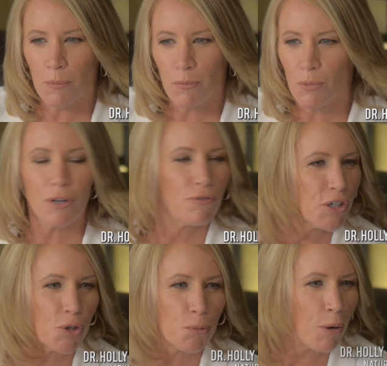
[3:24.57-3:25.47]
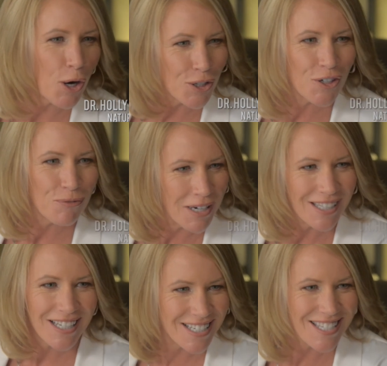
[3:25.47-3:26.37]
real figure part of
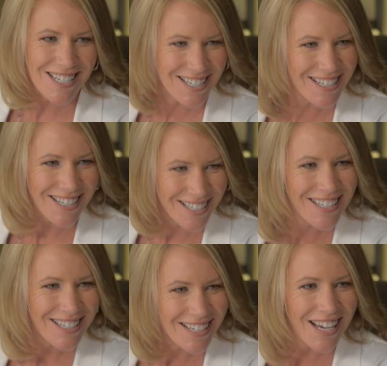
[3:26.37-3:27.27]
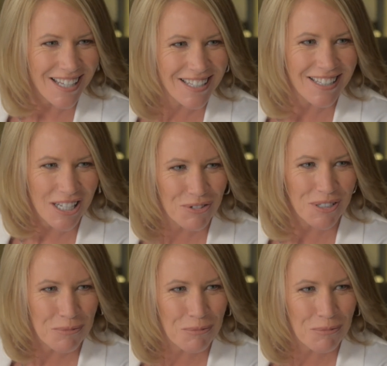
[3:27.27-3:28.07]
making that decision. I think that's really